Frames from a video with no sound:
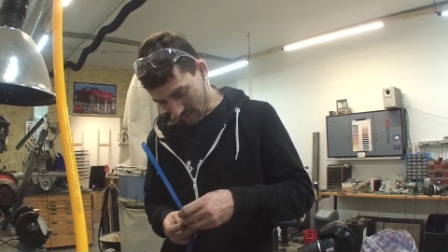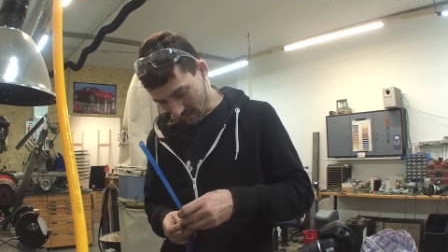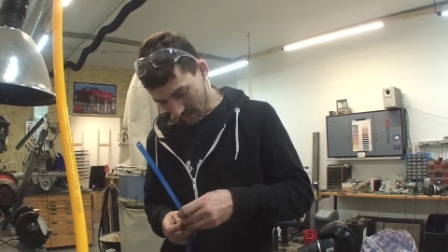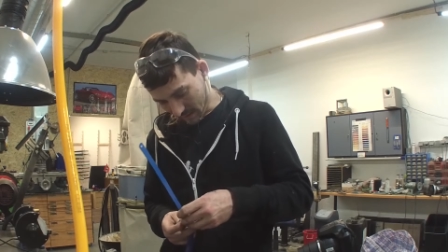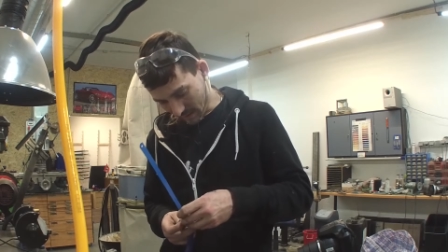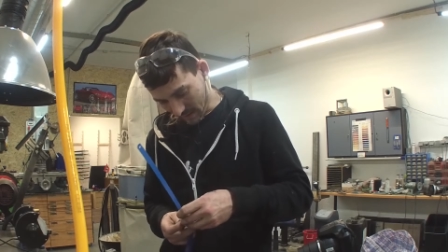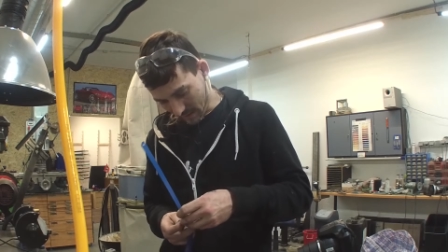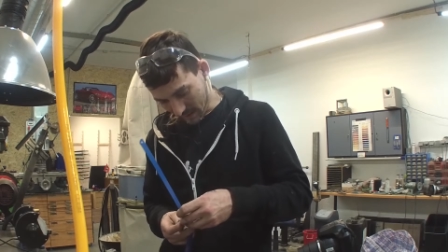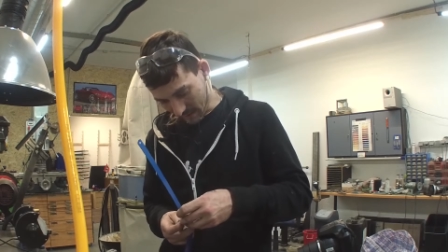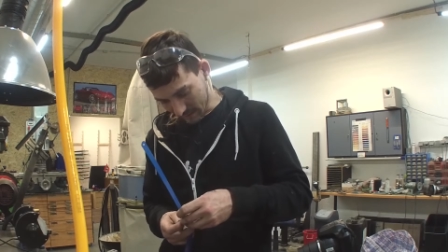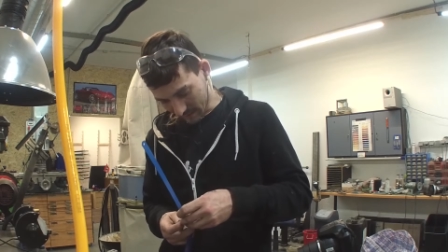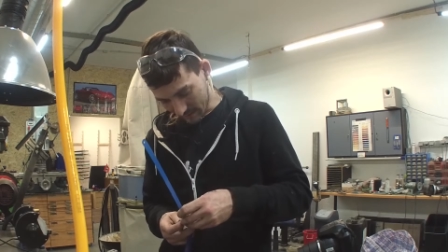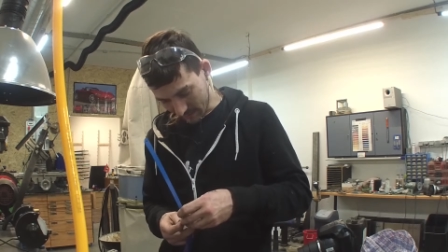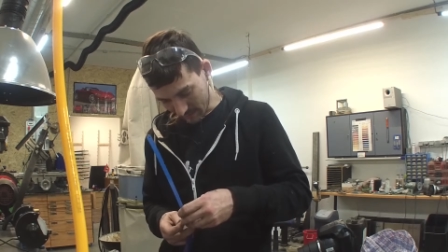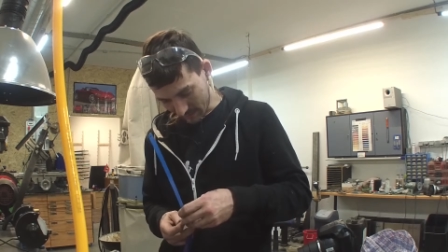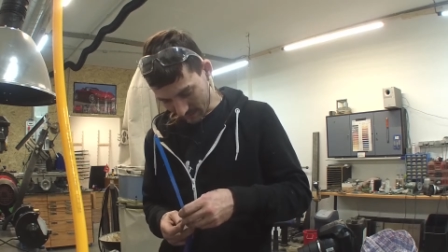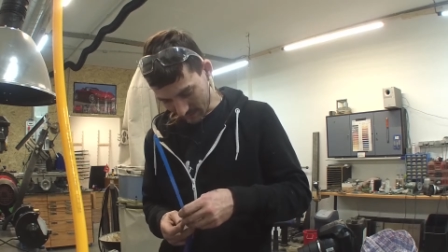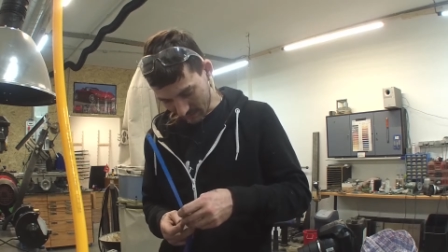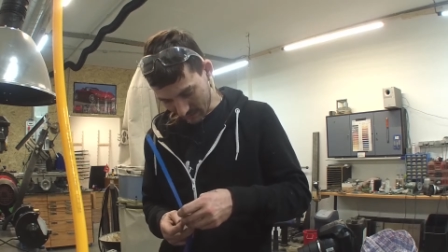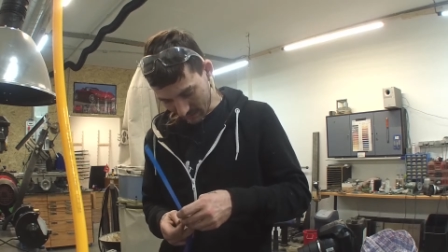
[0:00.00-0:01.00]
that is
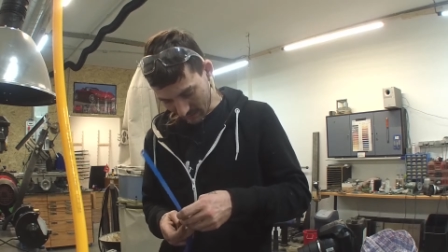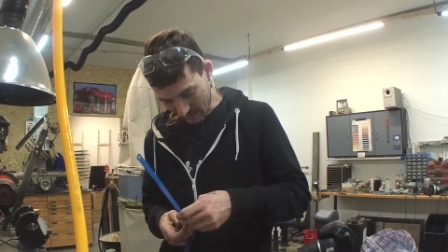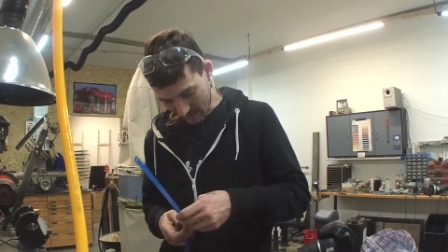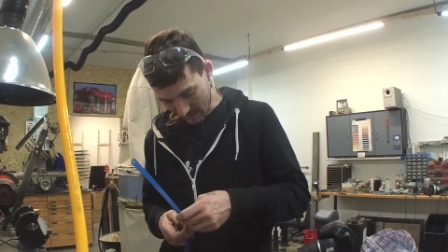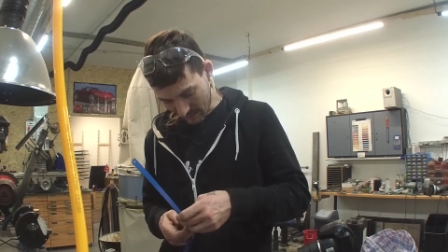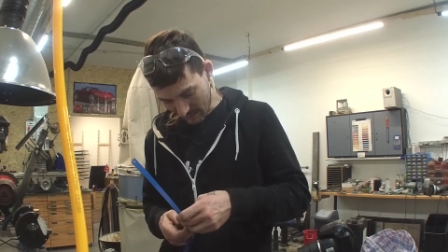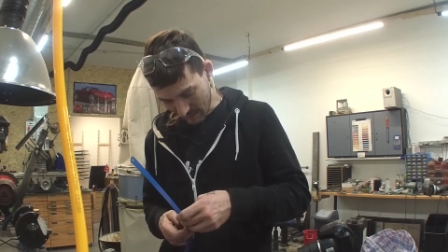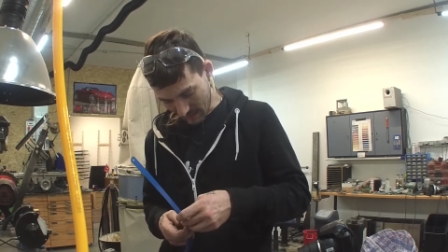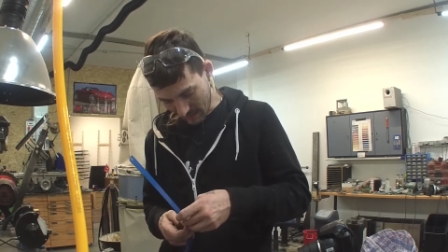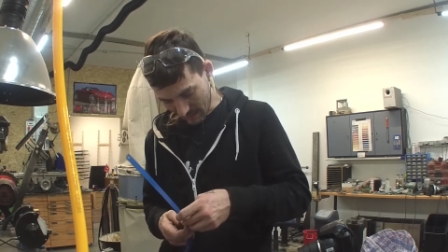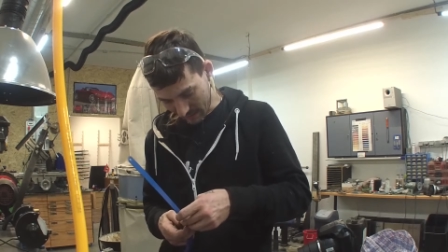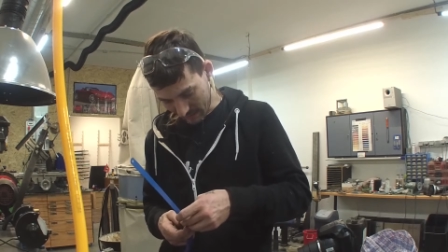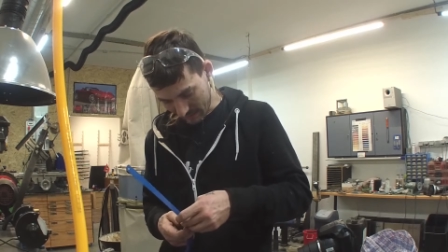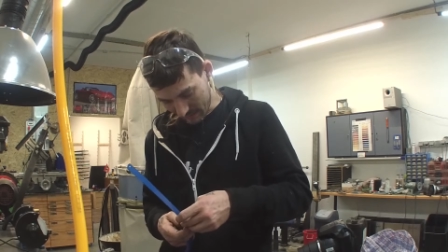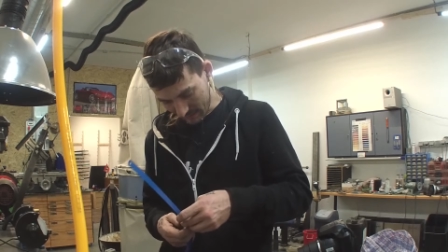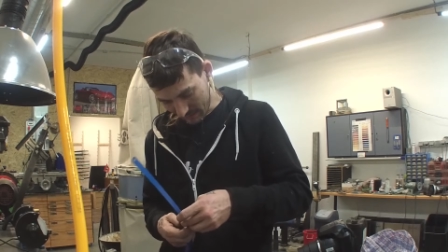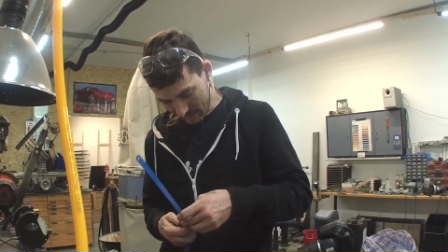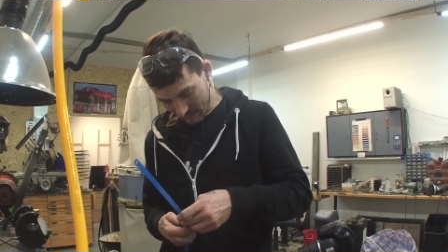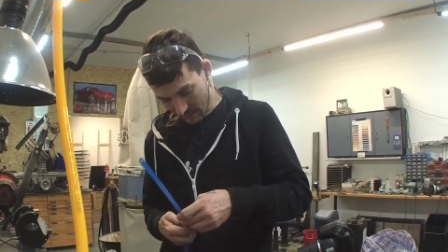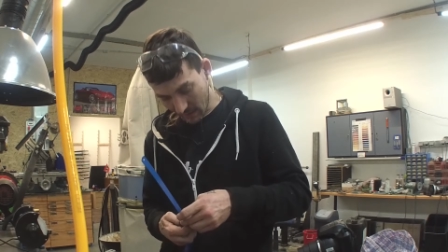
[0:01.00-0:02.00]
a nice
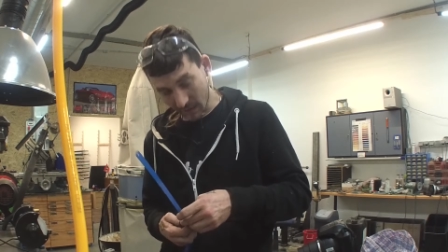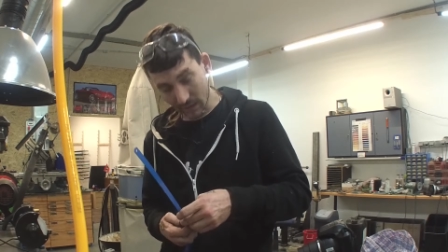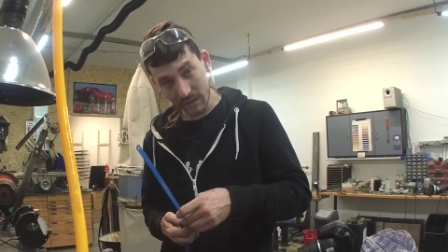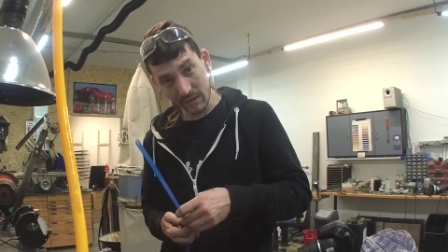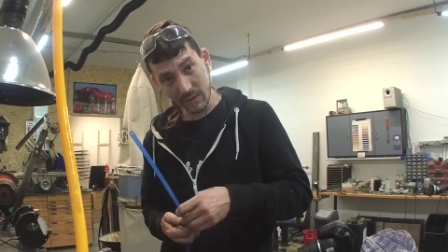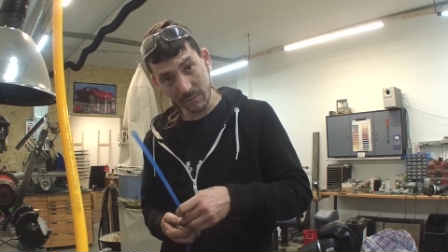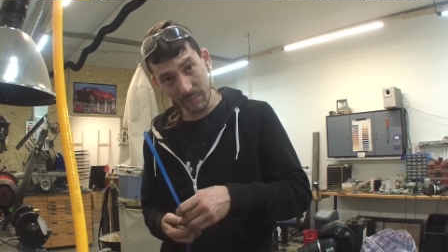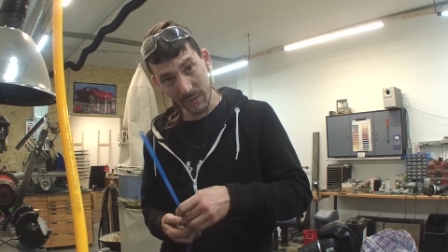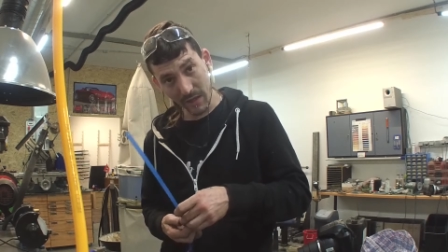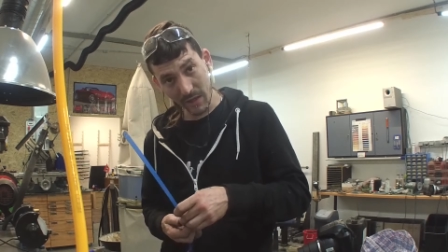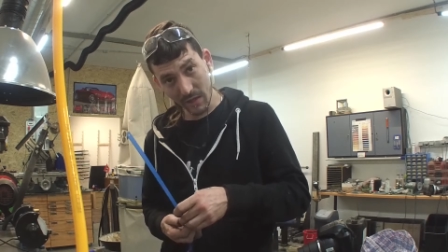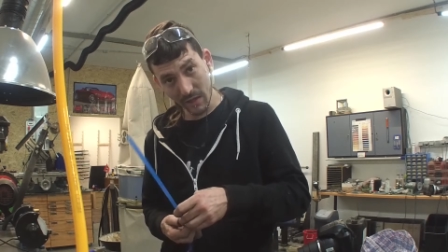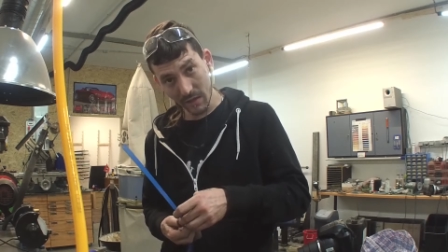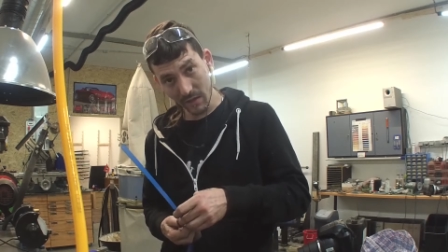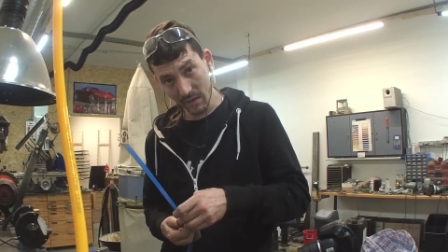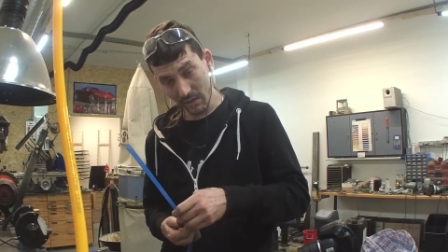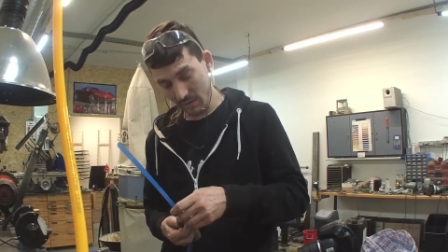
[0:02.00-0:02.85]
cutting speed